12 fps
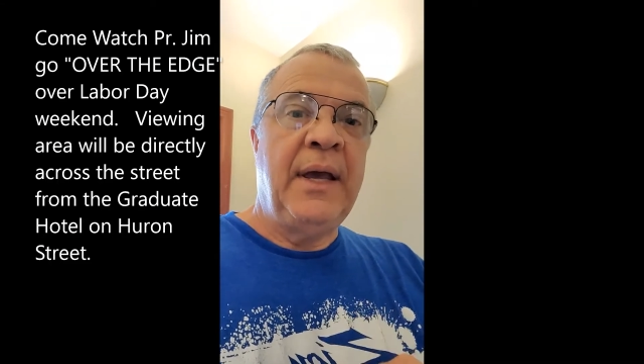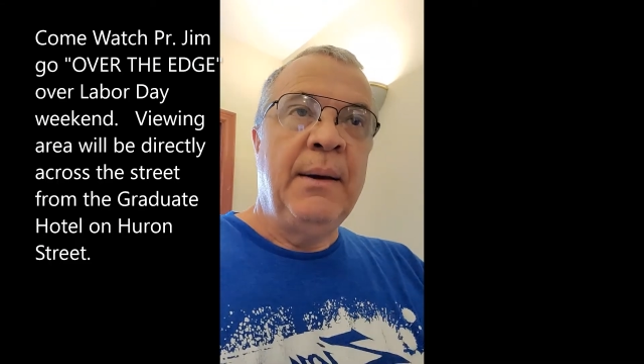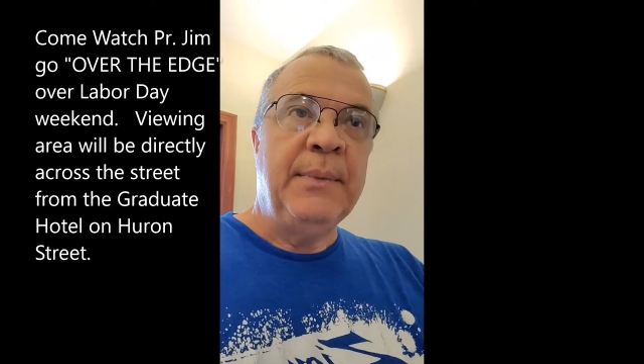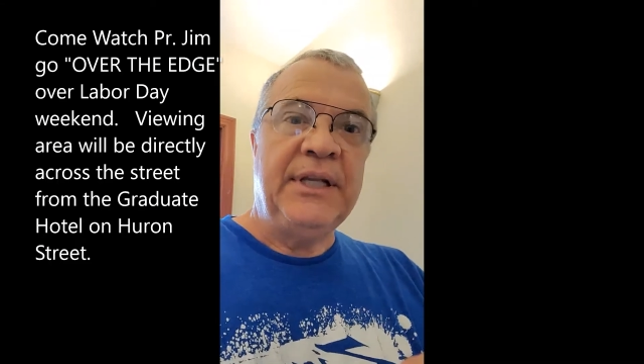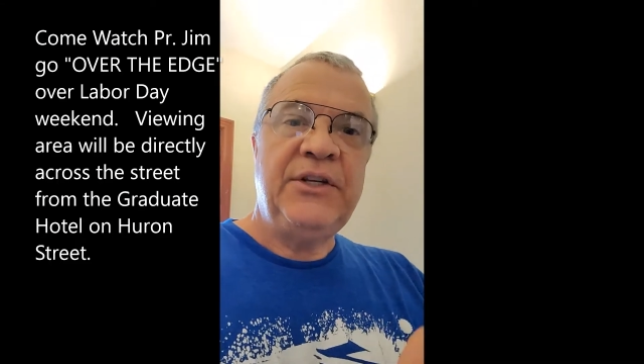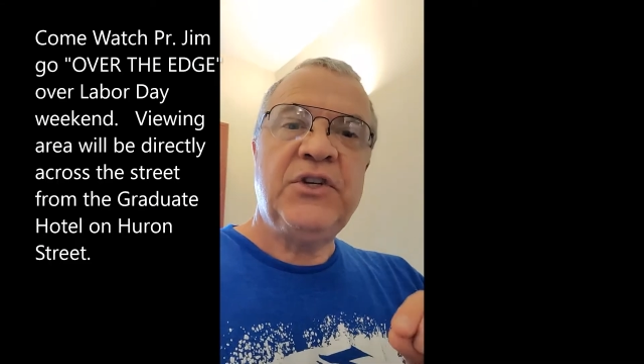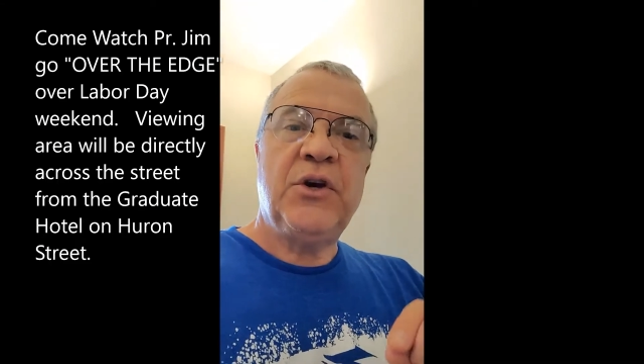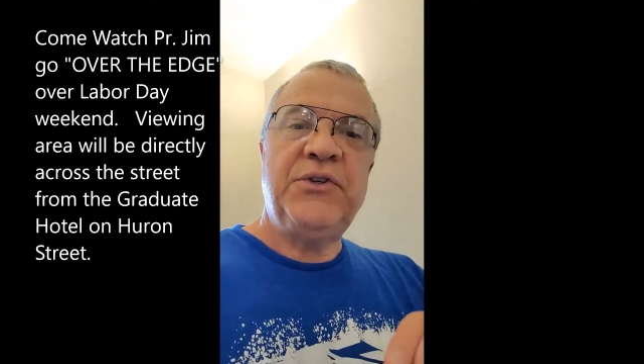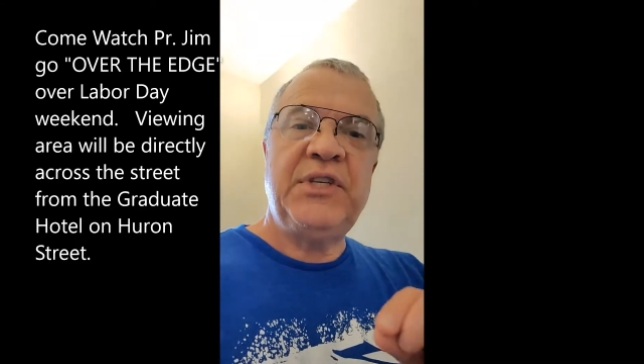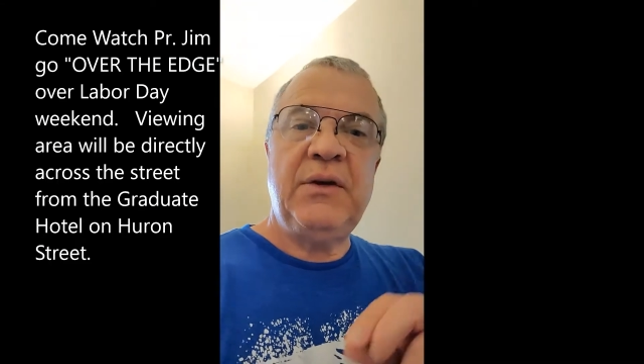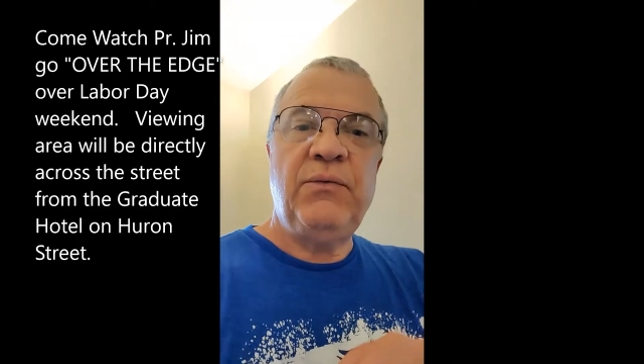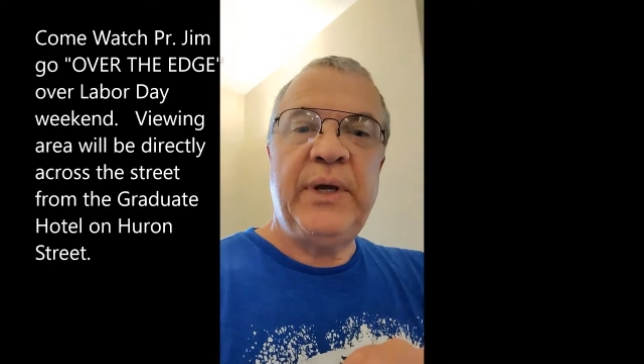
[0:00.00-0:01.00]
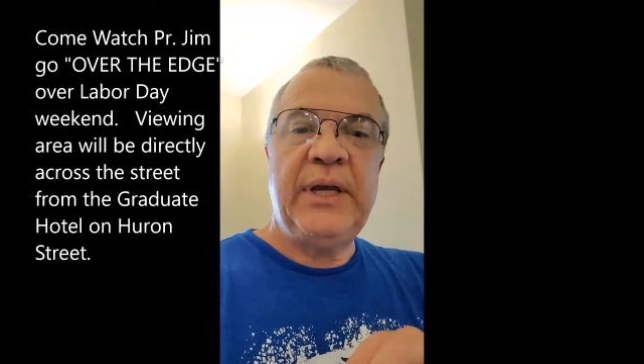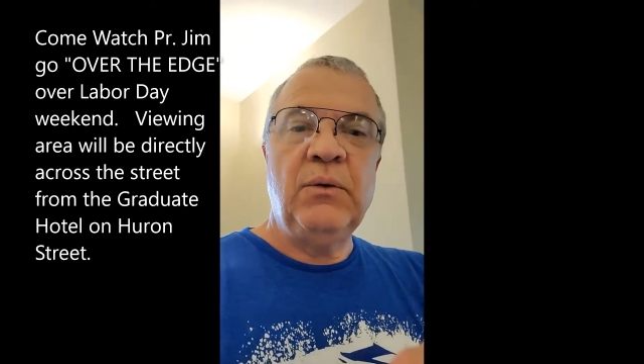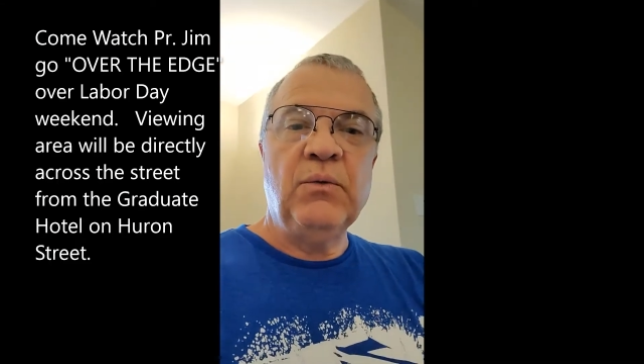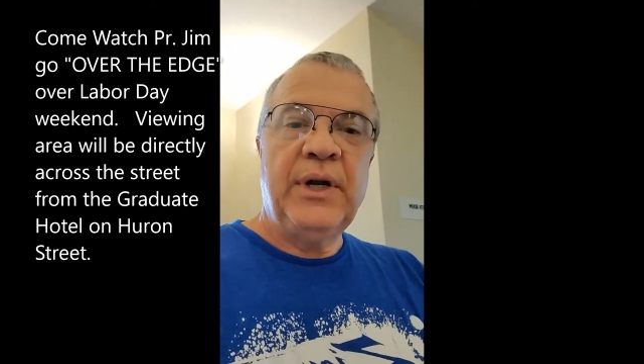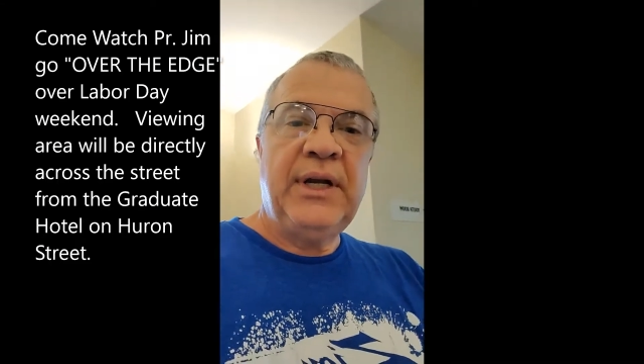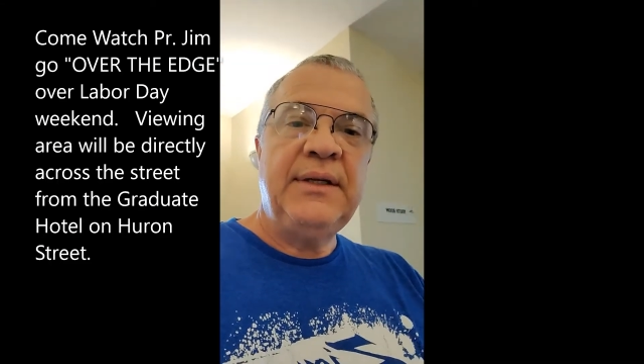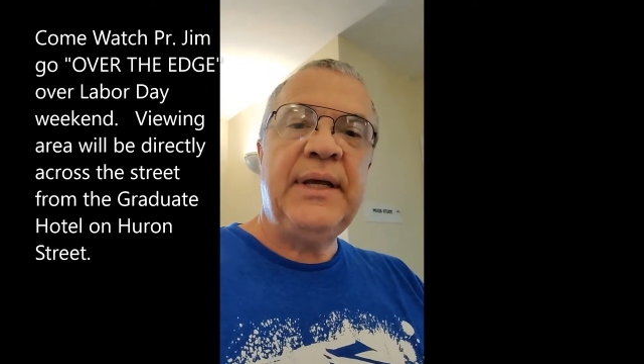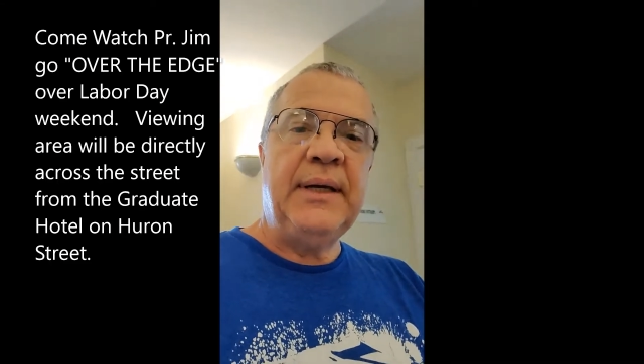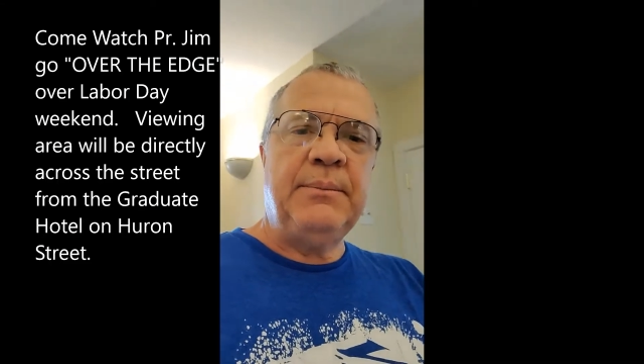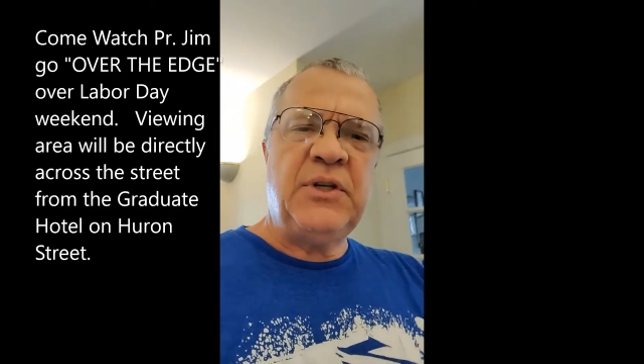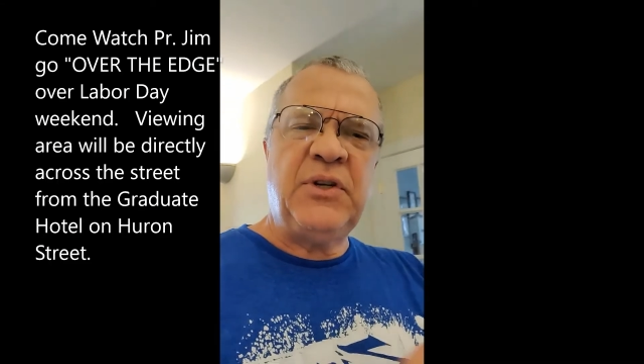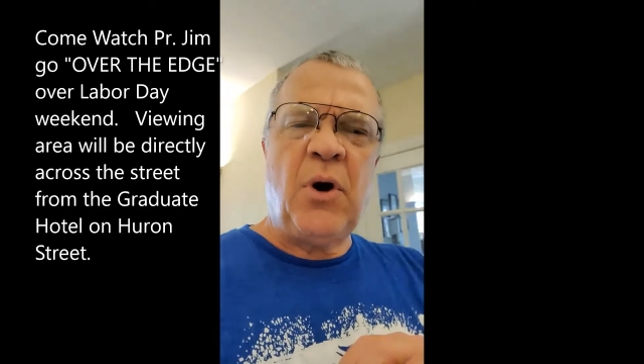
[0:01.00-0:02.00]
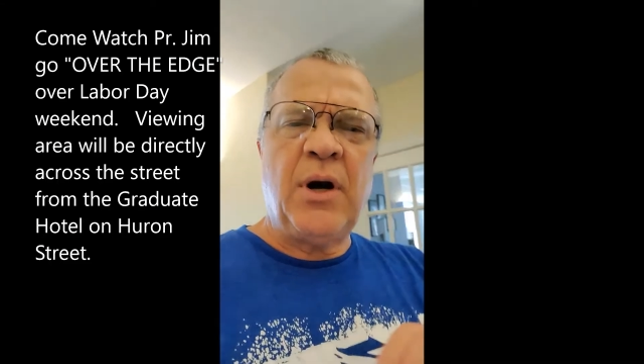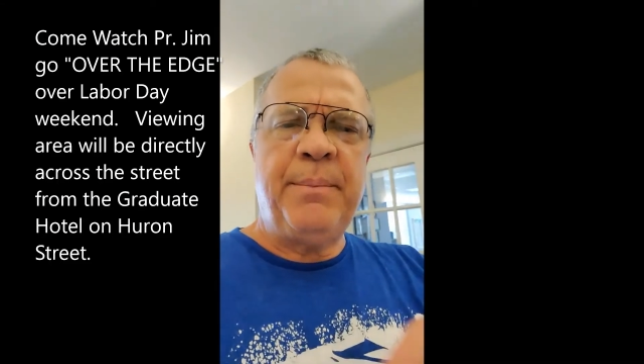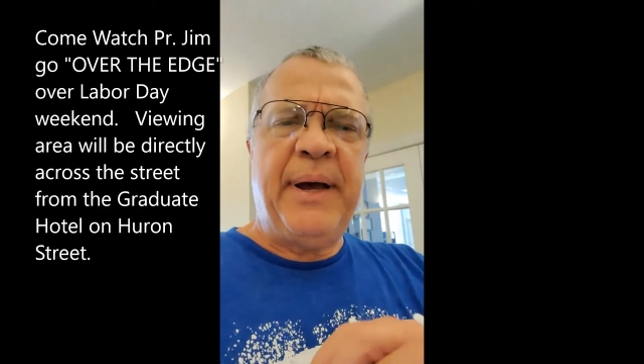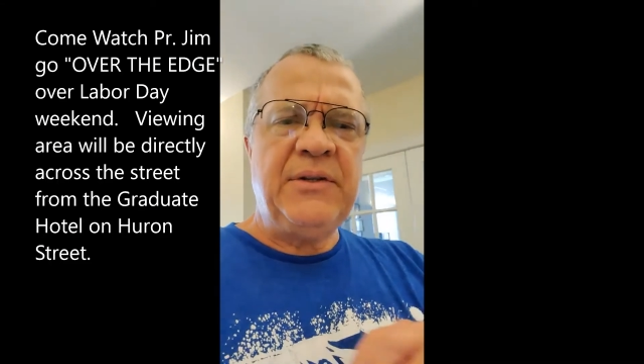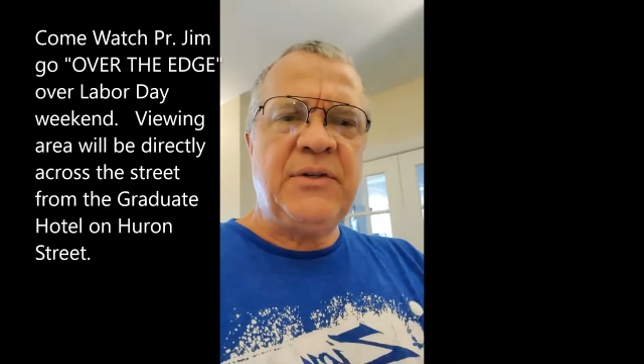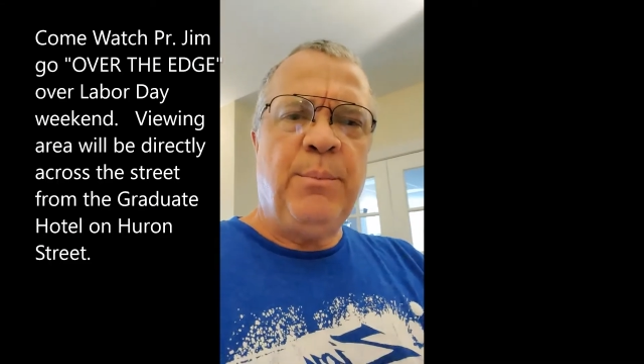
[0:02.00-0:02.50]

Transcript: But let's go see if we can run into him, talk about